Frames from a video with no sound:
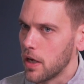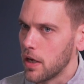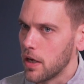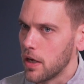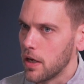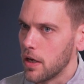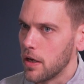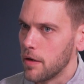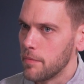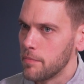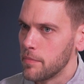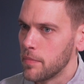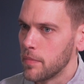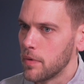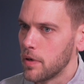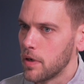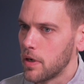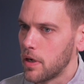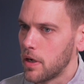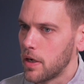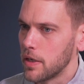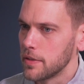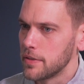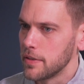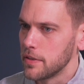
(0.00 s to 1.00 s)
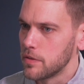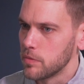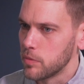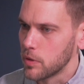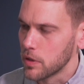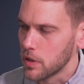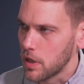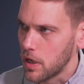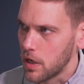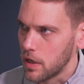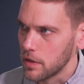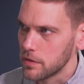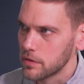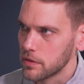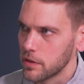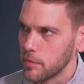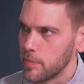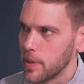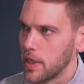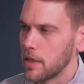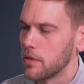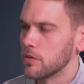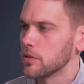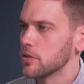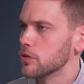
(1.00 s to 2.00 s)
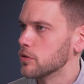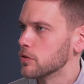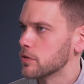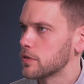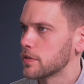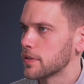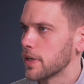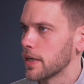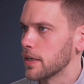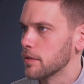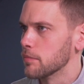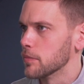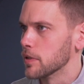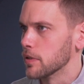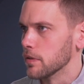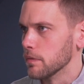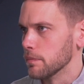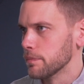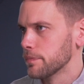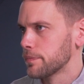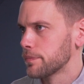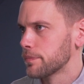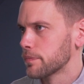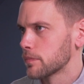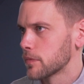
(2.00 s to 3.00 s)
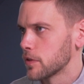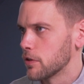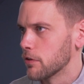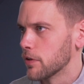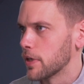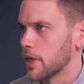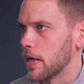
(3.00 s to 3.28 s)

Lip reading: I did want to ask about your statement, your